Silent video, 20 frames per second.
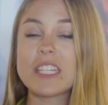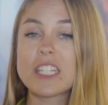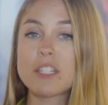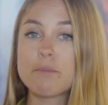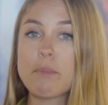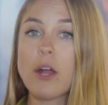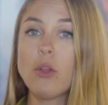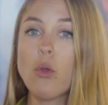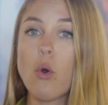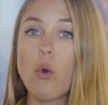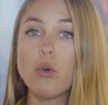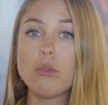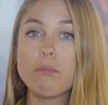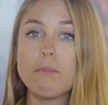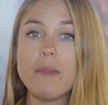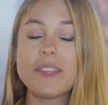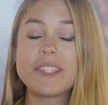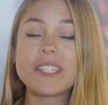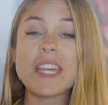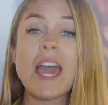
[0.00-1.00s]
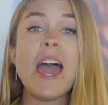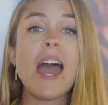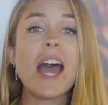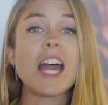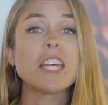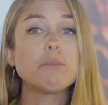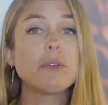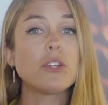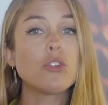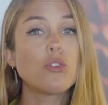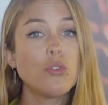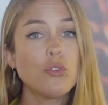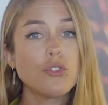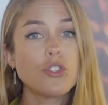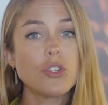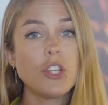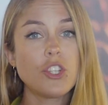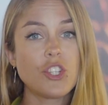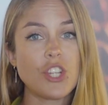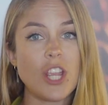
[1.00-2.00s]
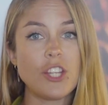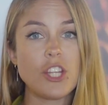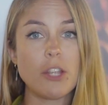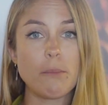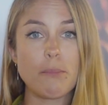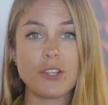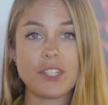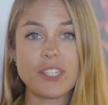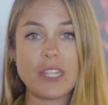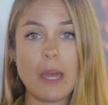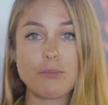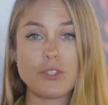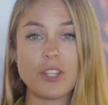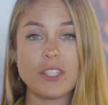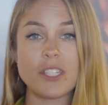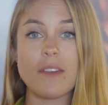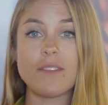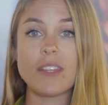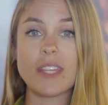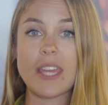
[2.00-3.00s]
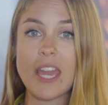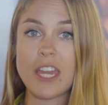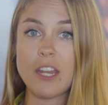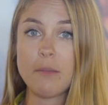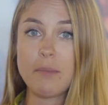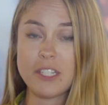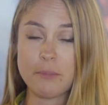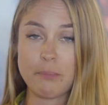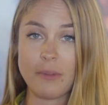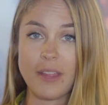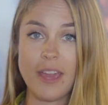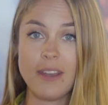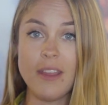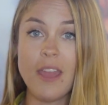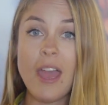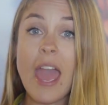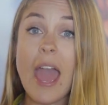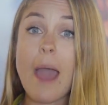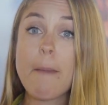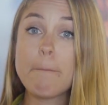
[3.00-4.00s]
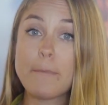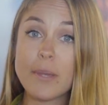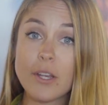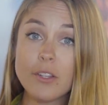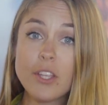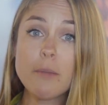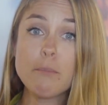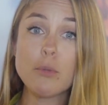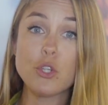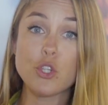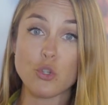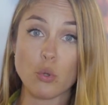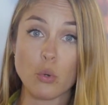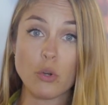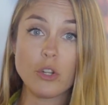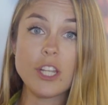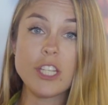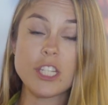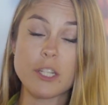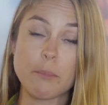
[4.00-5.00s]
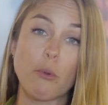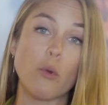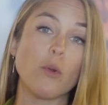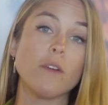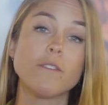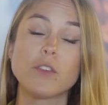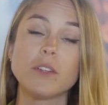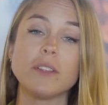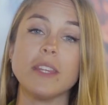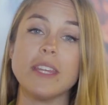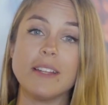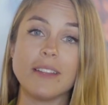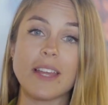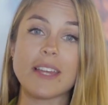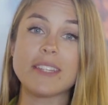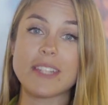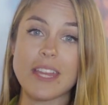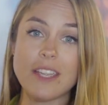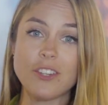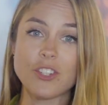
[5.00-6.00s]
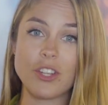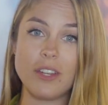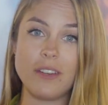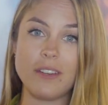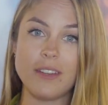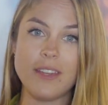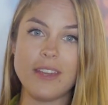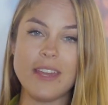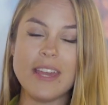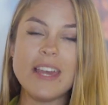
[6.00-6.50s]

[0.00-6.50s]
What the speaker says: and dispel old myths has been crucial to changing perceptions of the cannabis plant and building majority support for legalization.